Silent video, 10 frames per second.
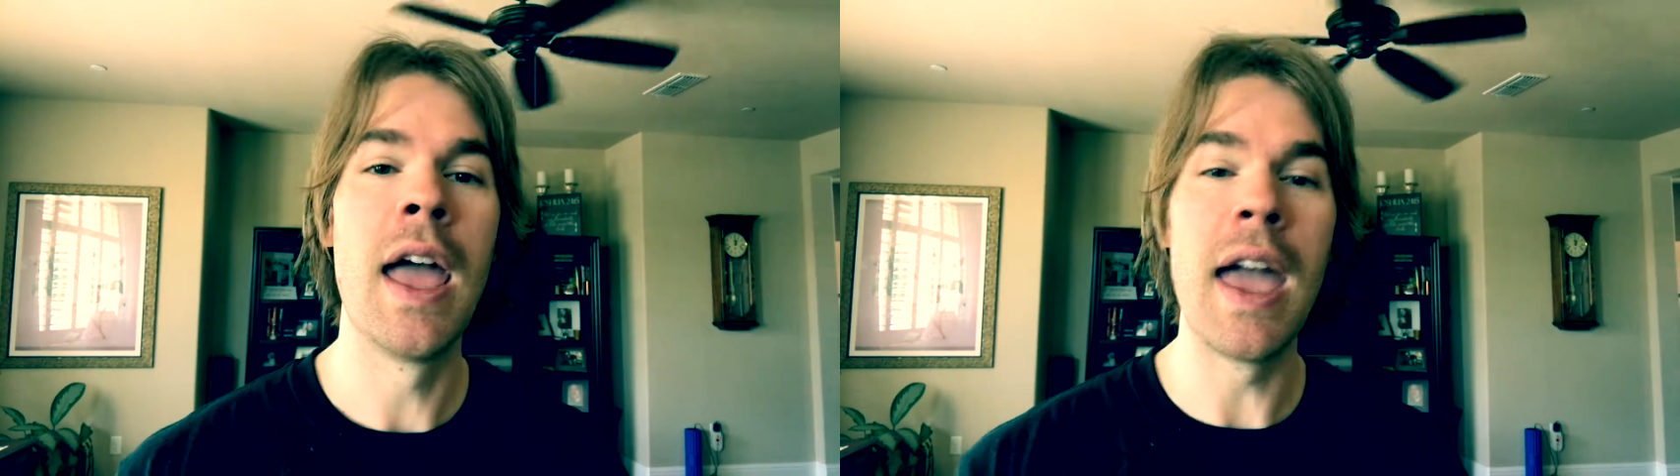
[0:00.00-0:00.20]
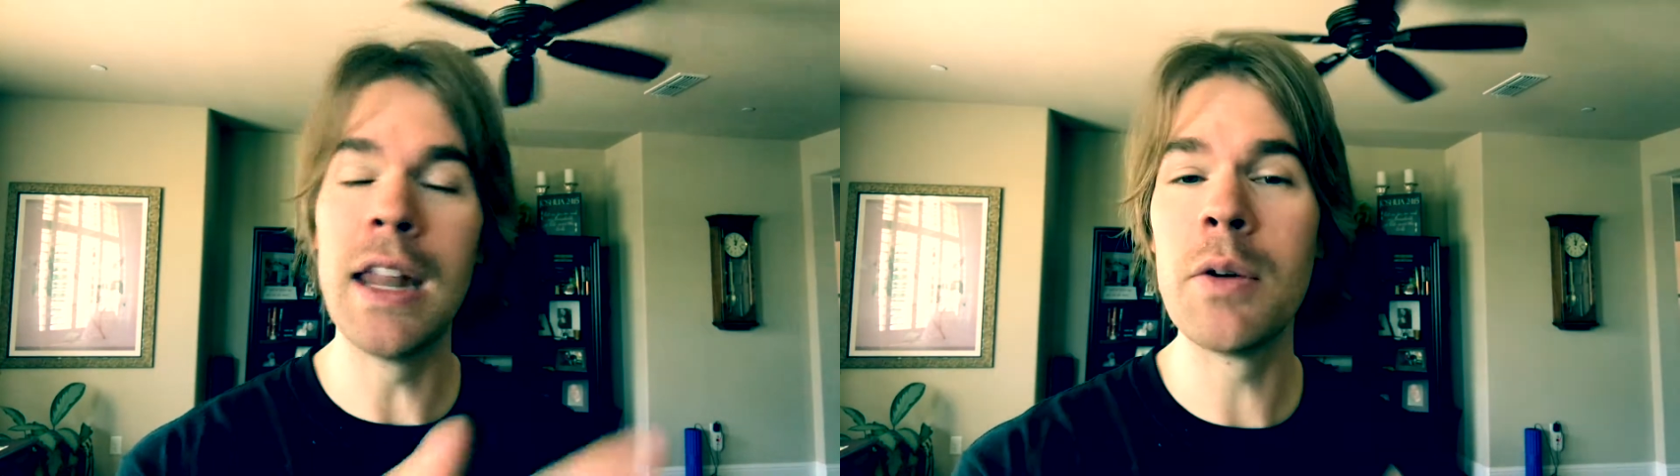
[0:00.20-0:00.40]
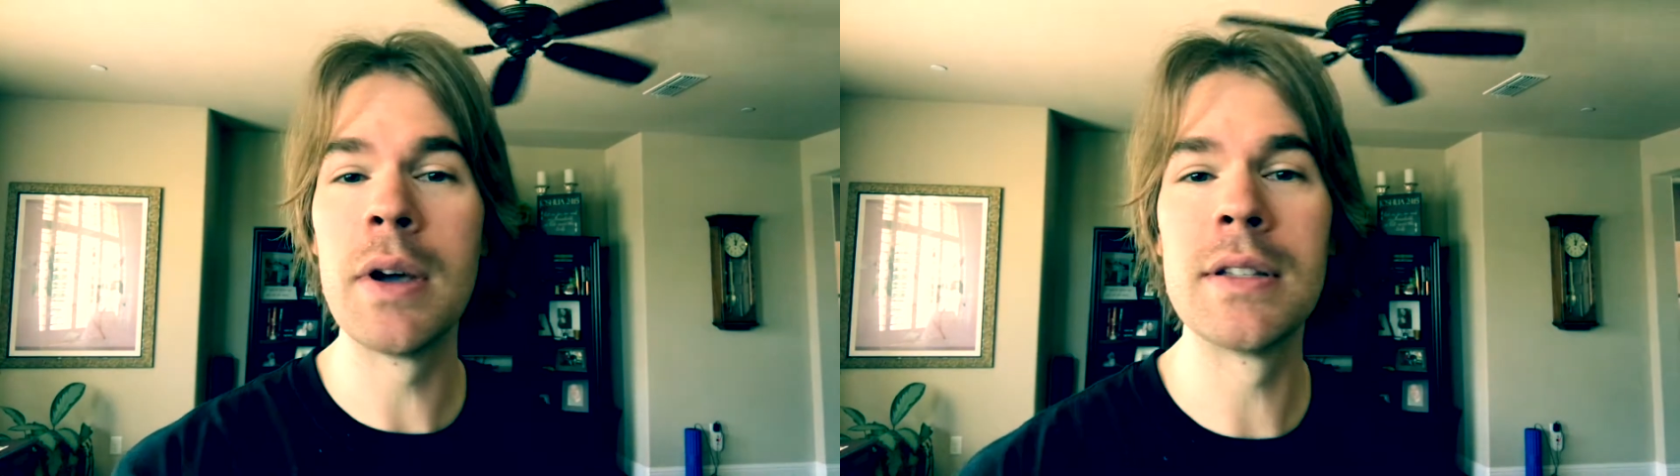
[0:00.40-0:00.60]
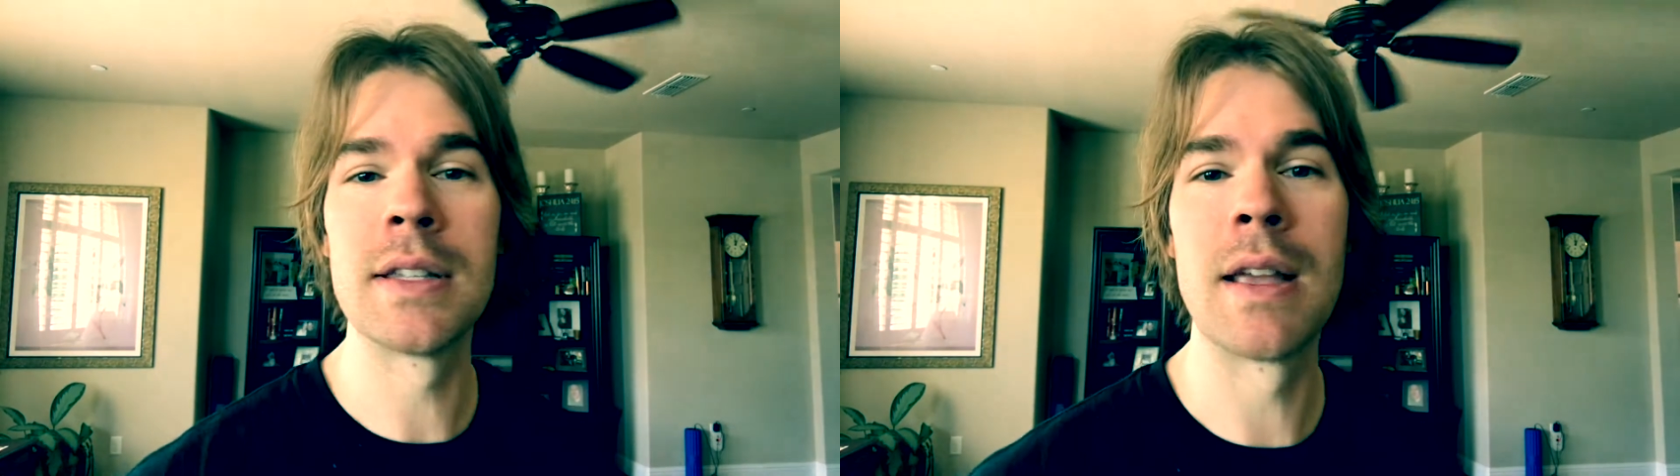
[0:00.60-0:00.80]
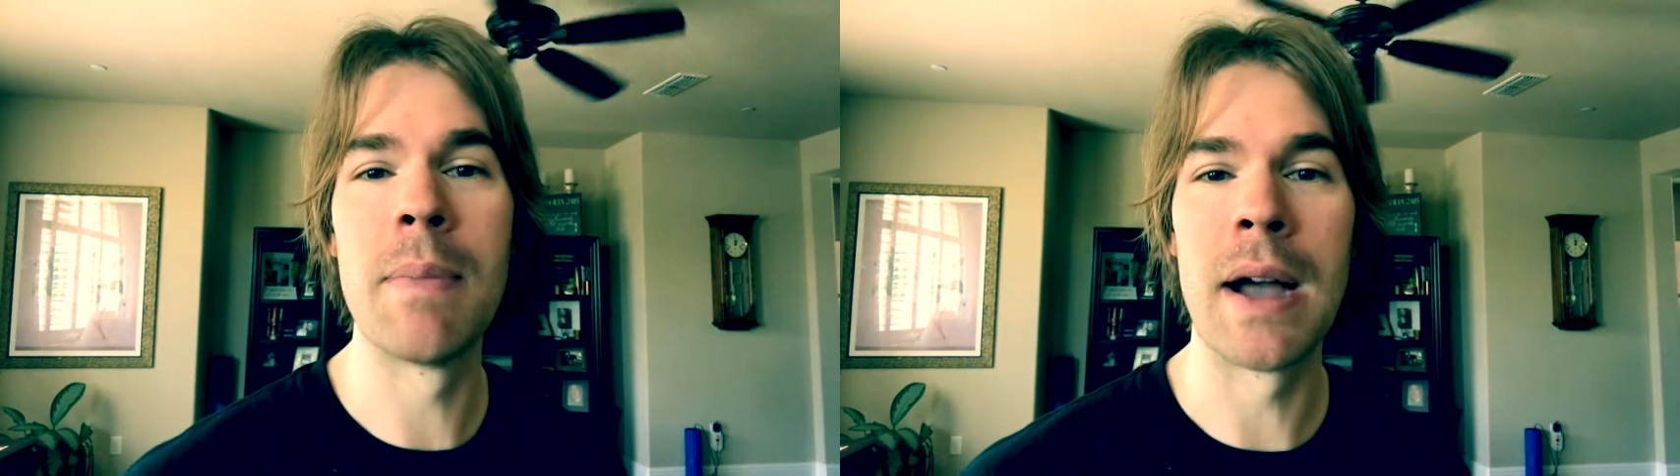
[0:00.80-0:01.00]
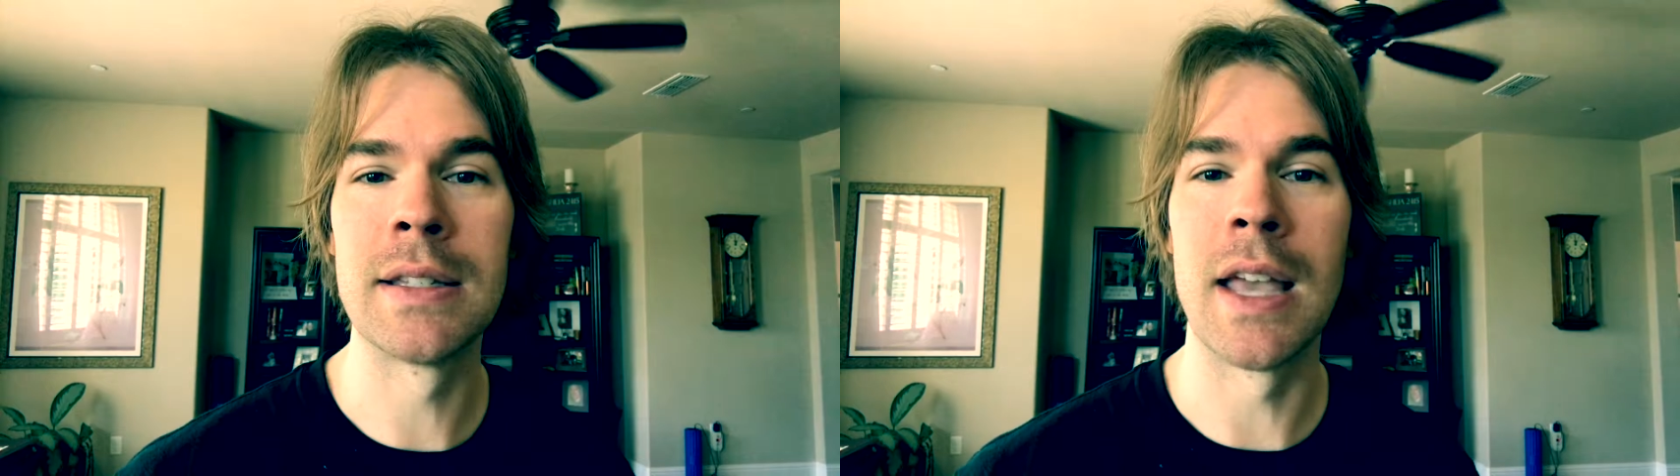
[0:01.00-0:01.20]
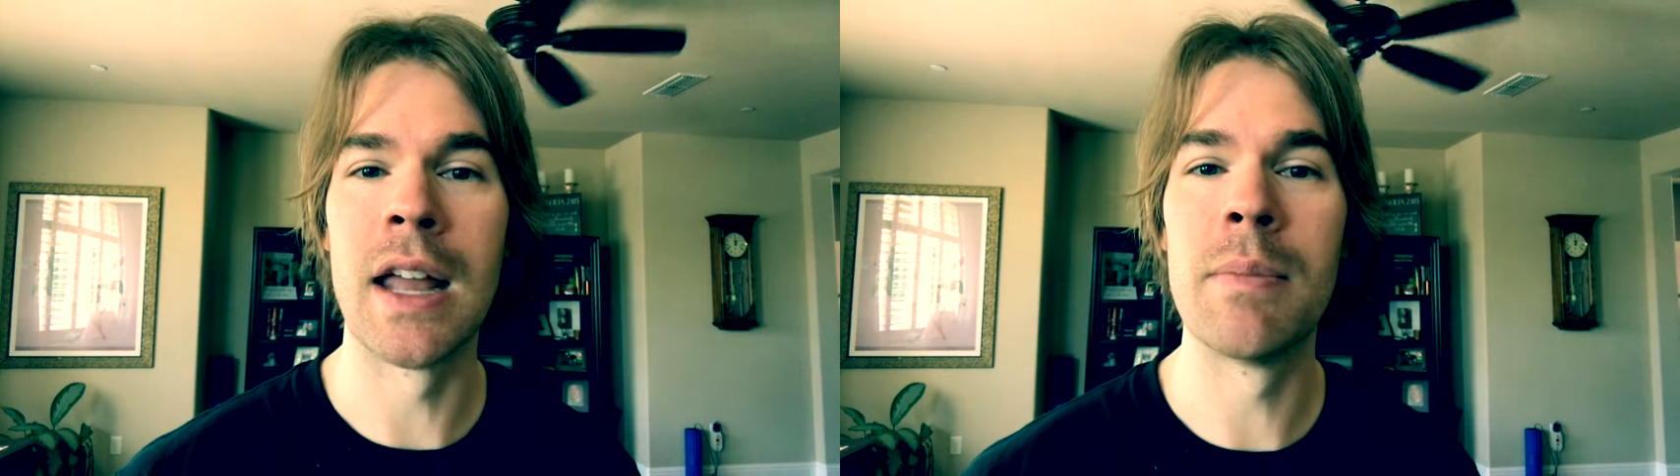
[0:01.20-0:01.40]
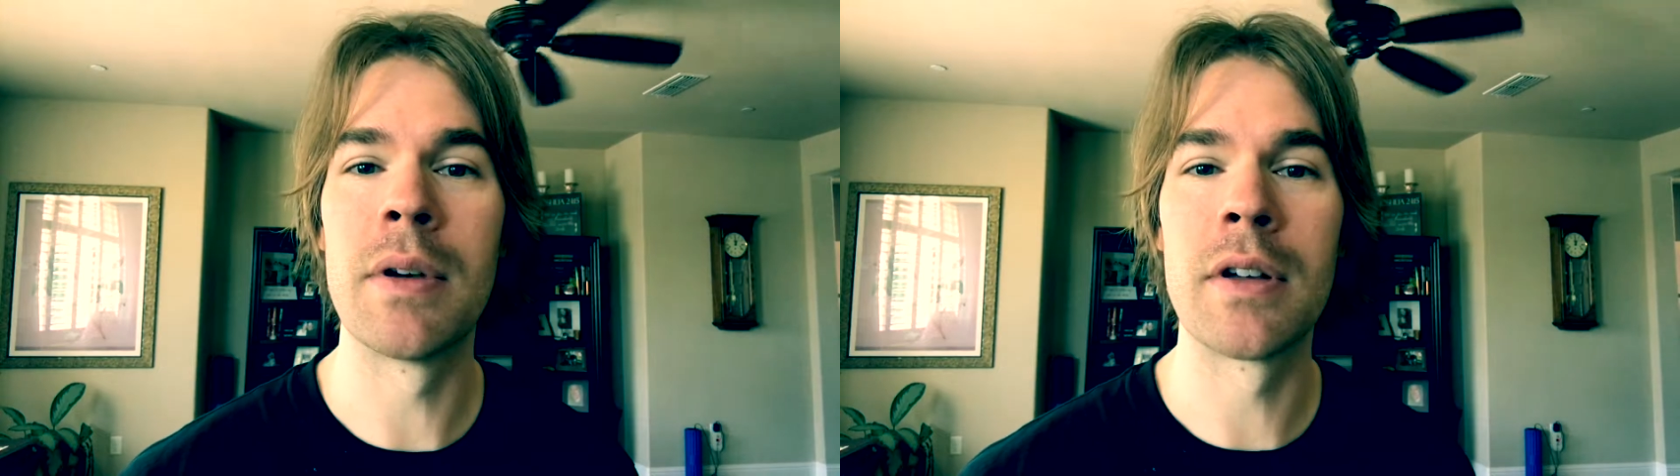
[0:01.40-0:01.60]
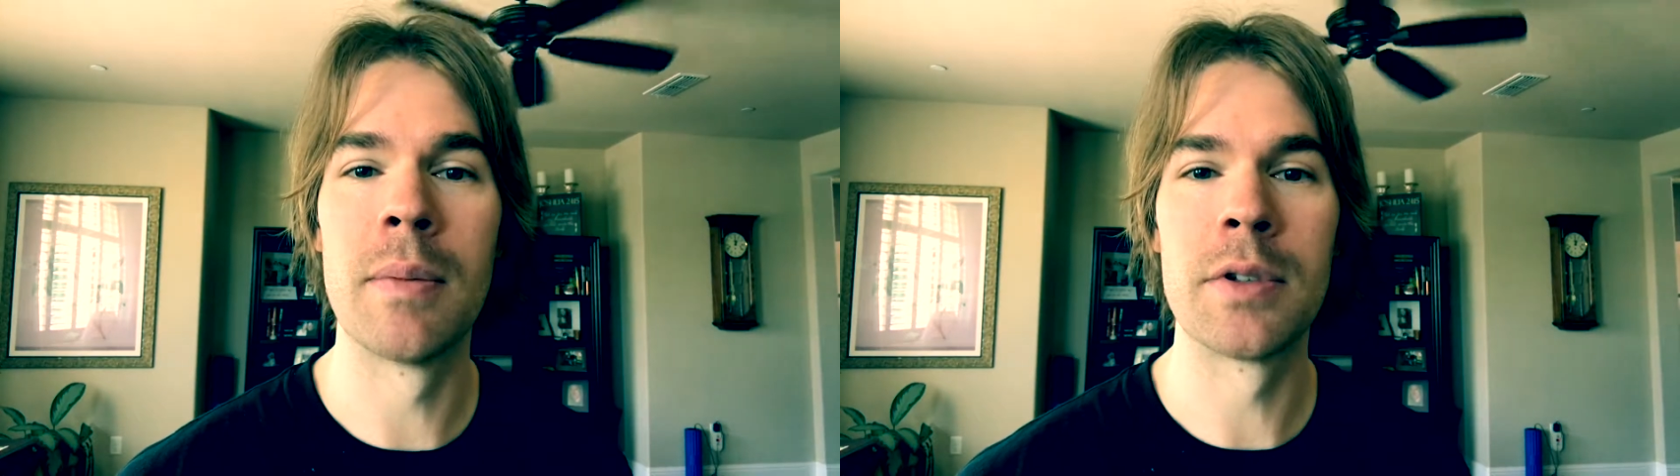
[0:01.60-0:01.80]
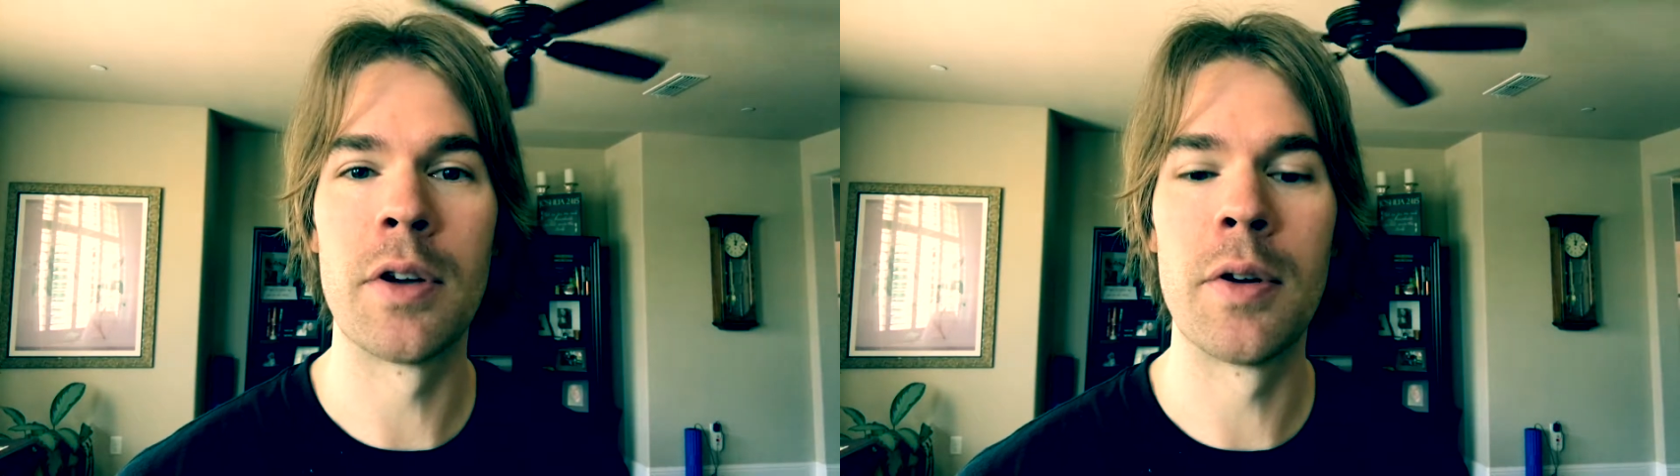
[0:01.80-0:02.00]
Anyways, let's get back to Annabelle
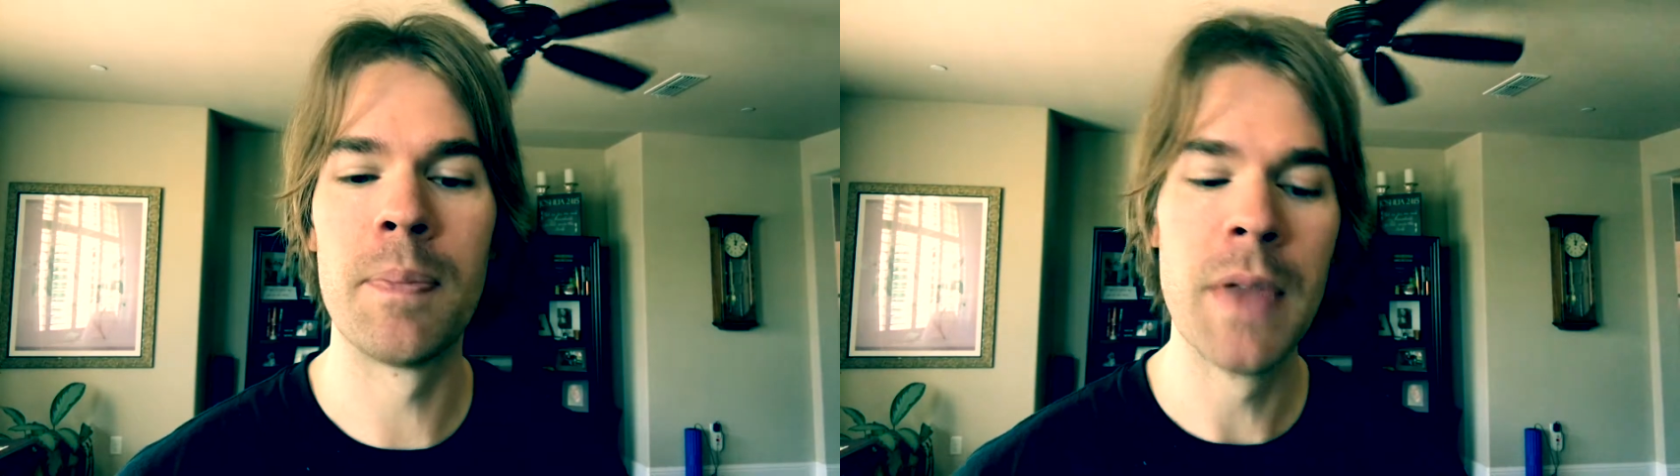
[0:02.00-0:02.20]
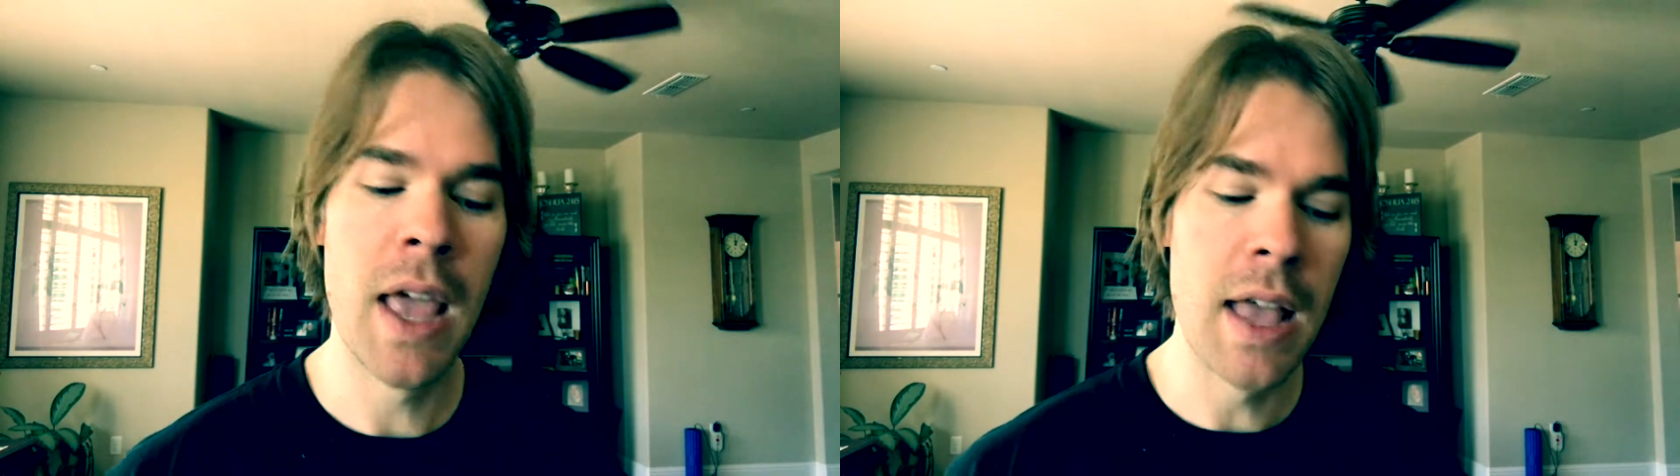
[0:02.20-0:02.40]
Comes Home.